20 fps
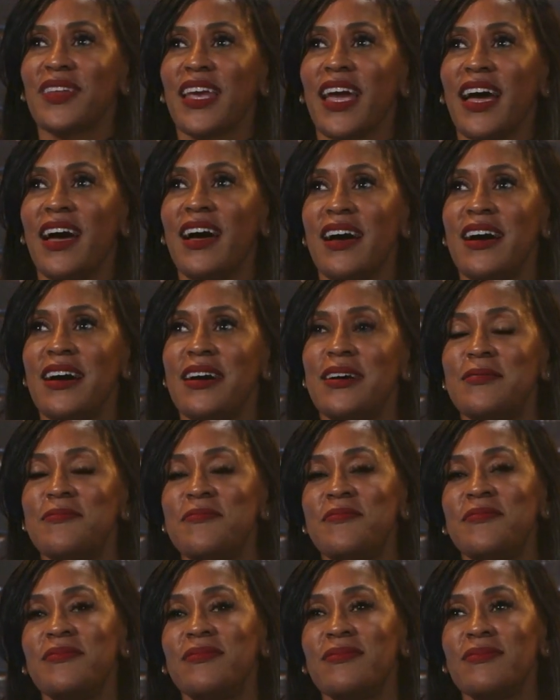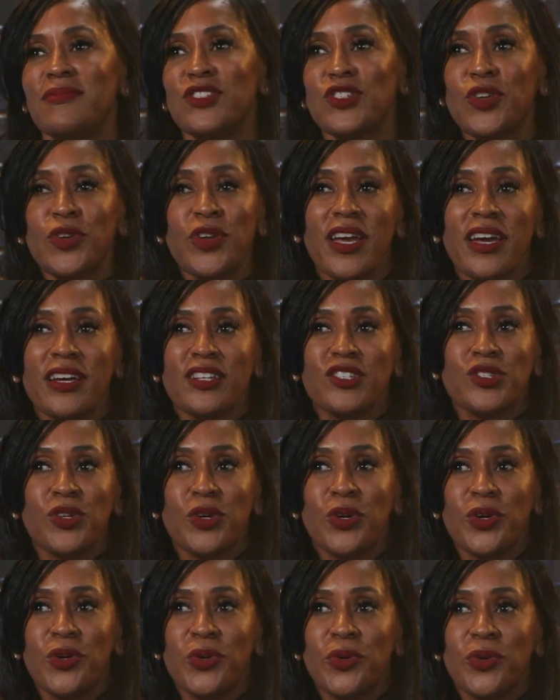um so yeah
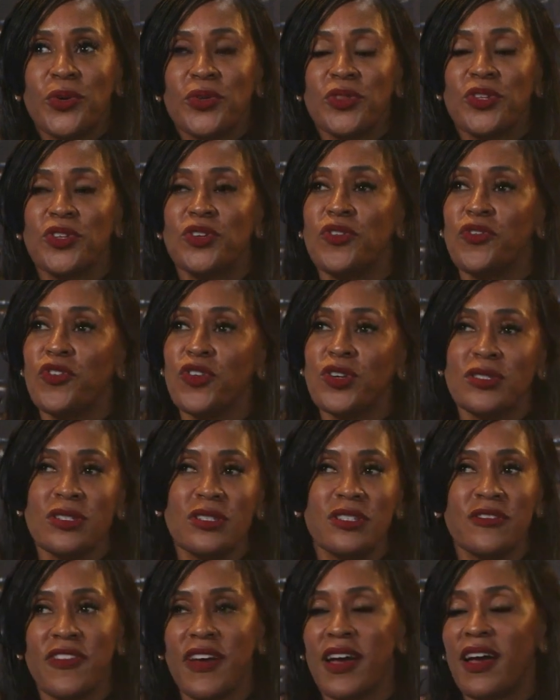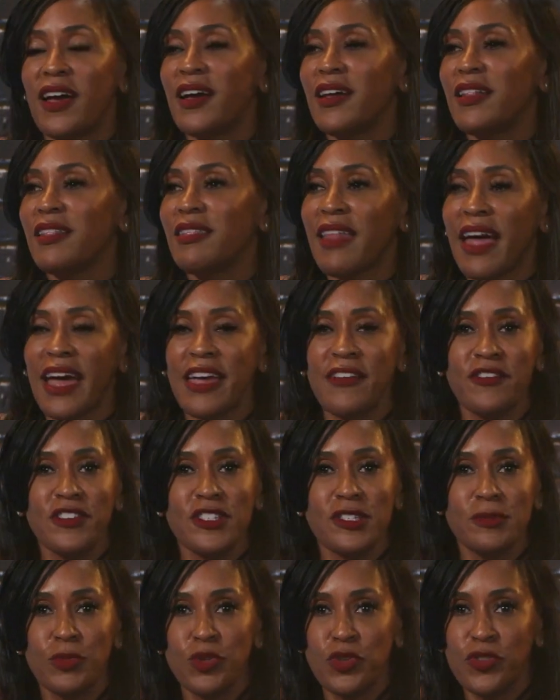so the divorce is fine life
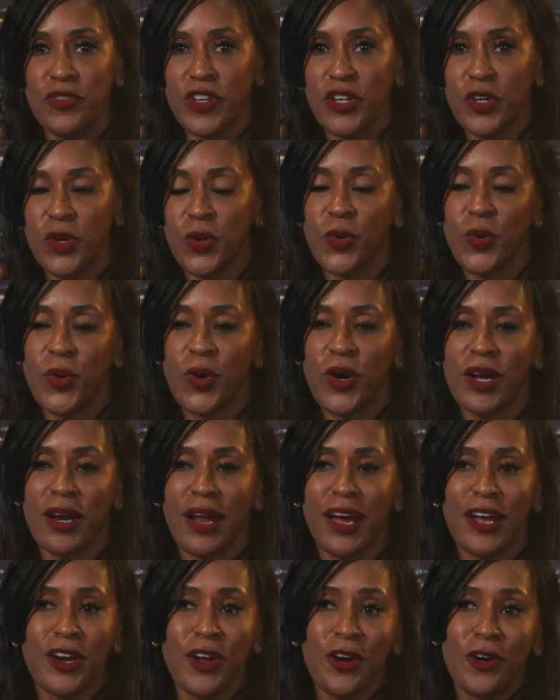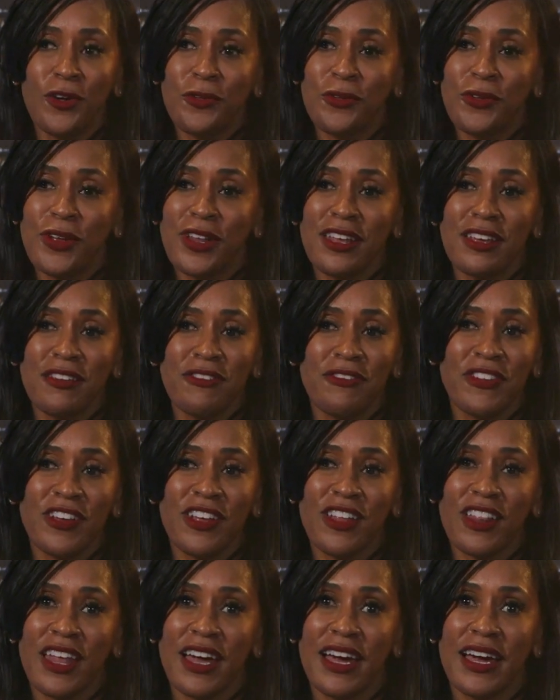is moving on i don't really
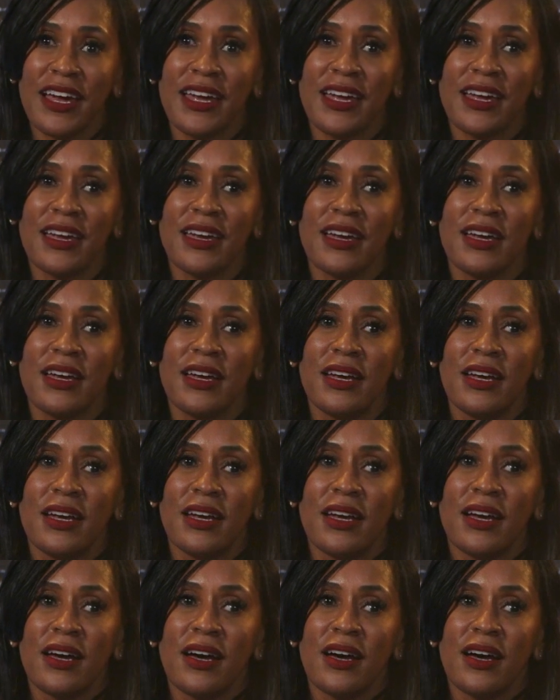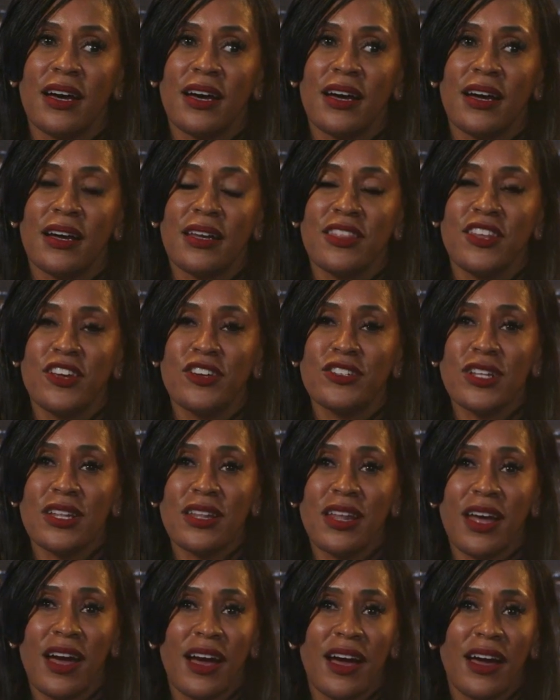feel like there's a
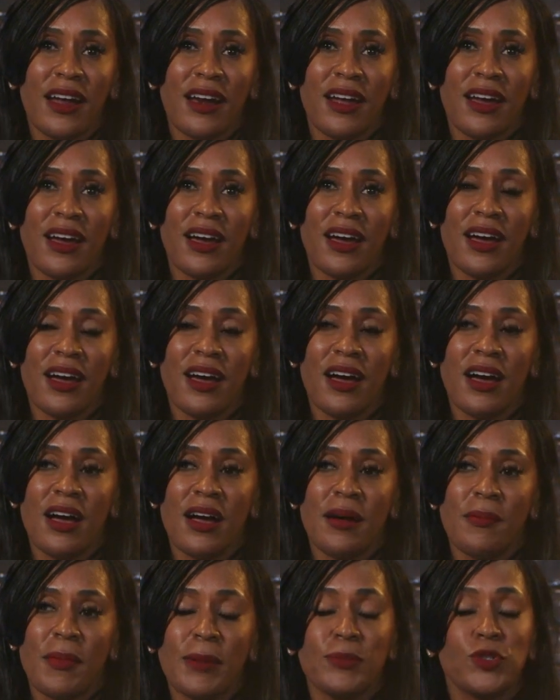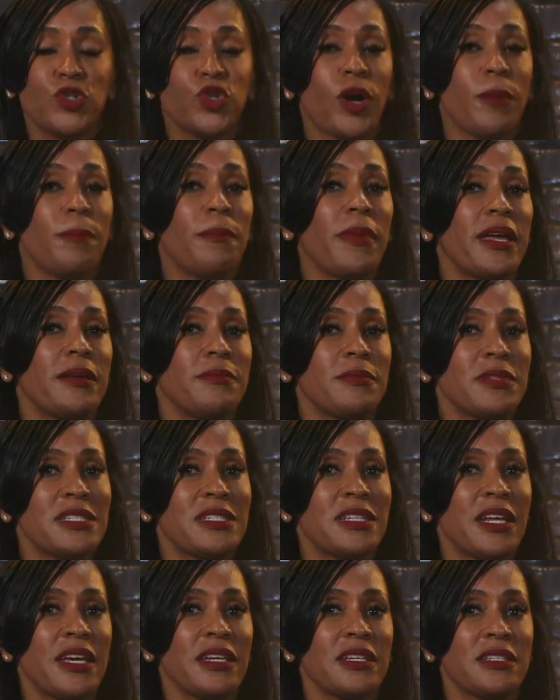lot um i'm sure i made
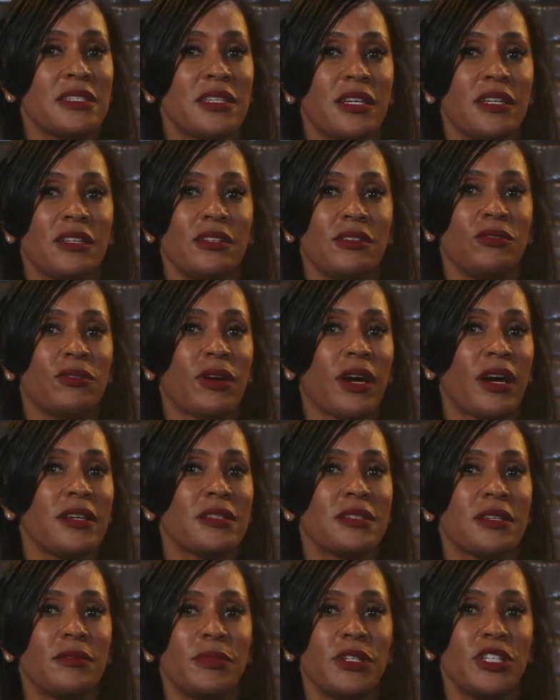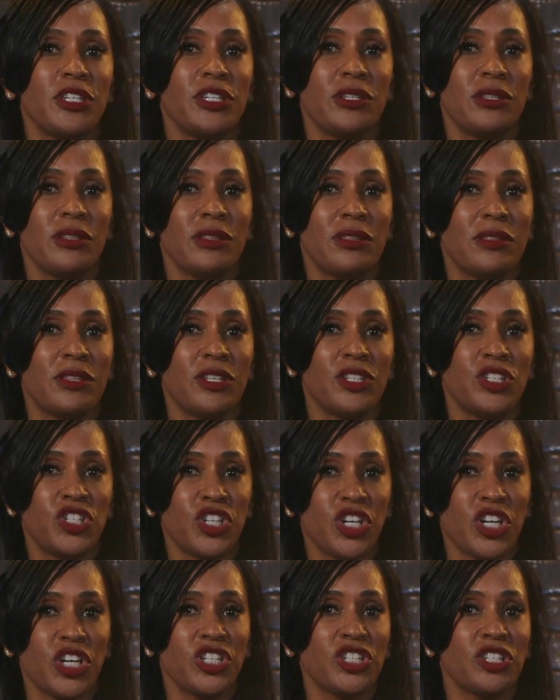mistakes and you guys can be the
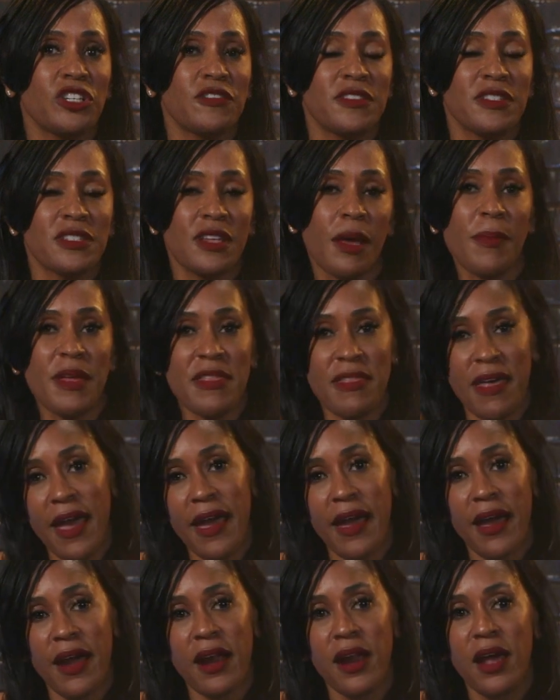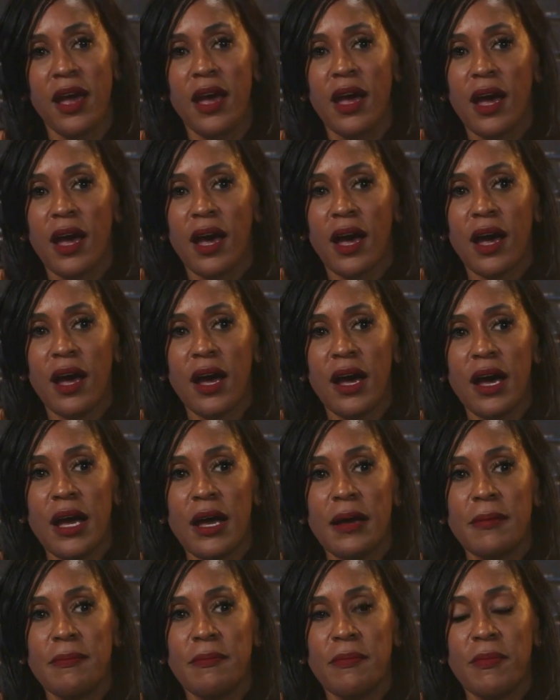judge of some of that
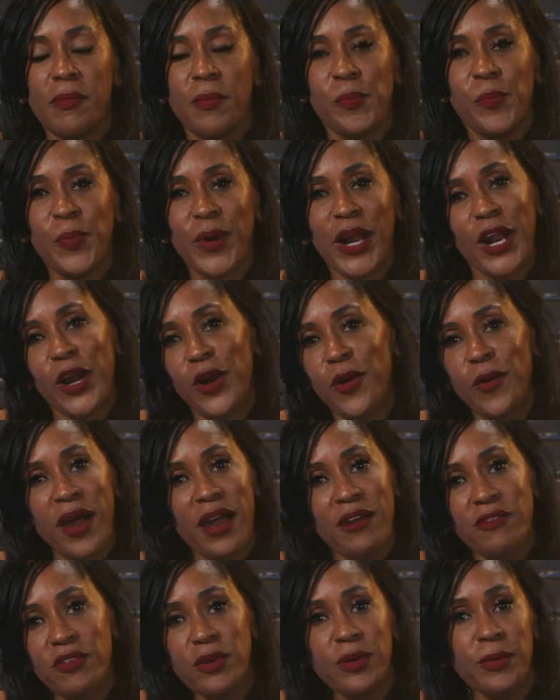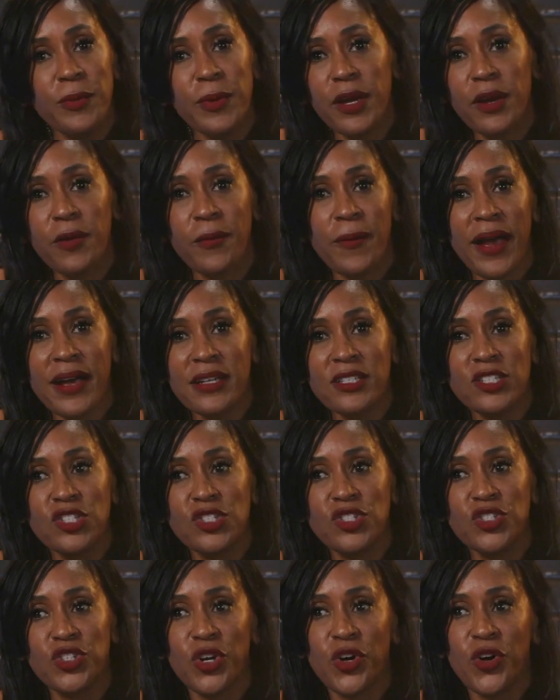um, but I don't have any regrets.
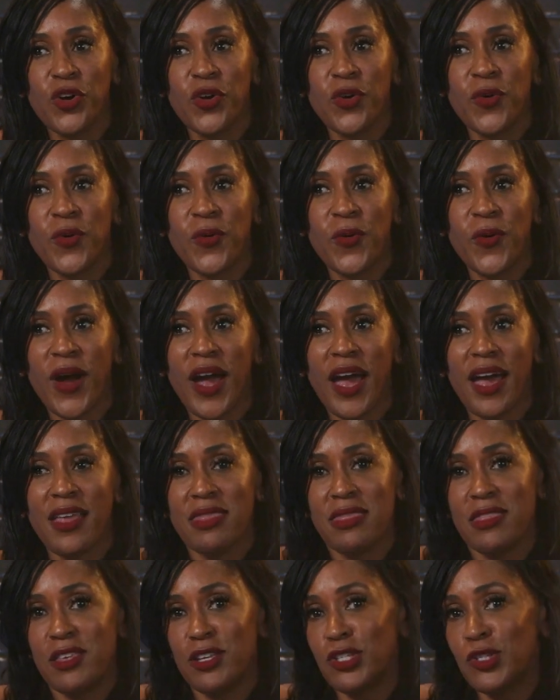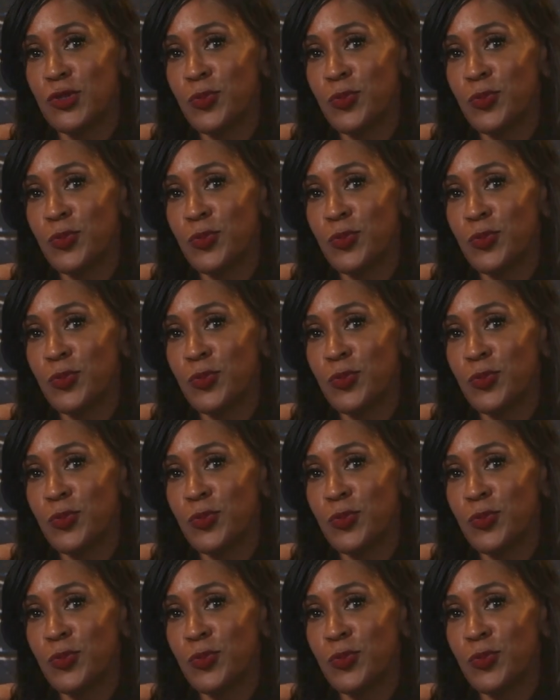So at this